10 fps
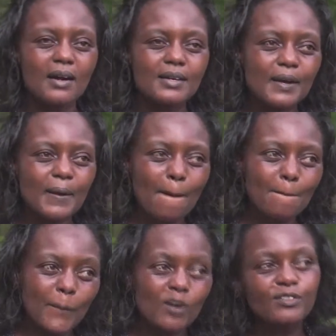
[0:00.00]
And
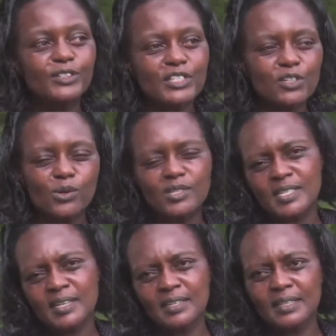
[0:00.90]
um, of great
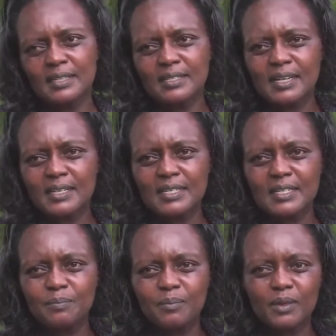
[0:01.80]
concern is
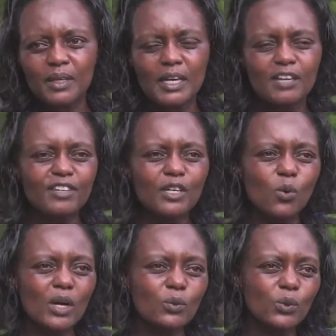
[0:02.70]
that
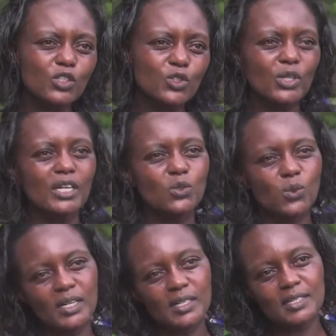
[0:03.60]
even when we try
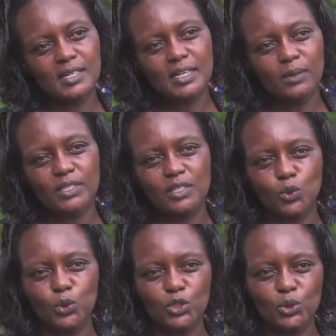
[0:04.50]
to understand our
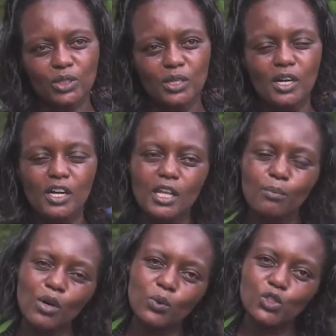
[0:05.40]
situation, the
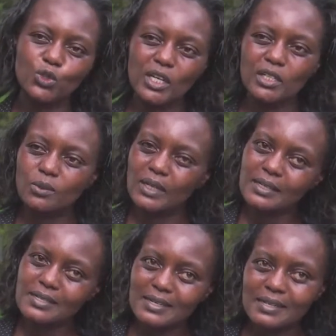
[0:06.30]
more we try to
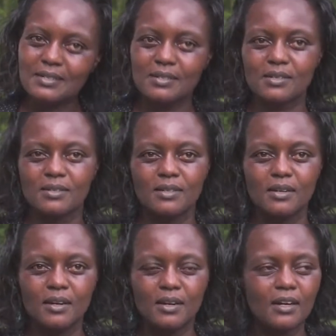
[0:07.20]
understand it,
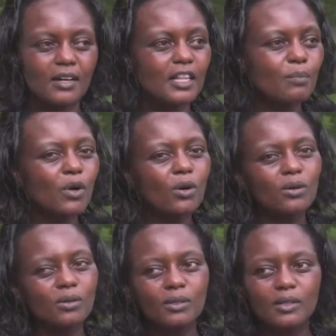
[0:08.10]
the
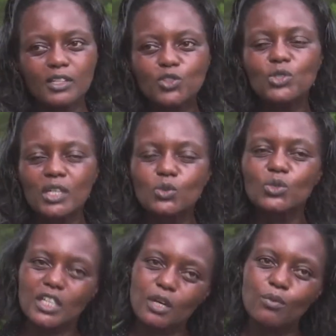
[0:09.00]
more they try to
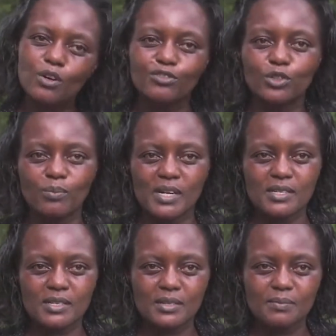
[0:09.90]
take more from
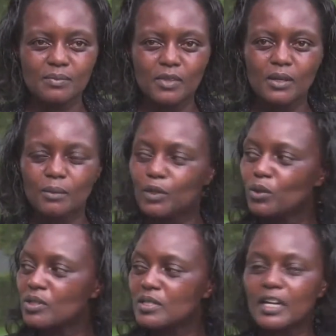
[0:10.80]
us. Yes.
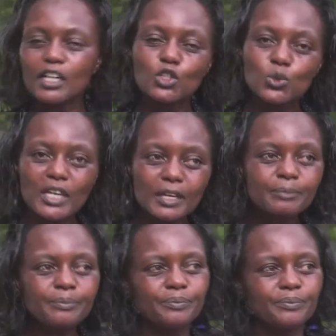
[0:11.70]
Because like today,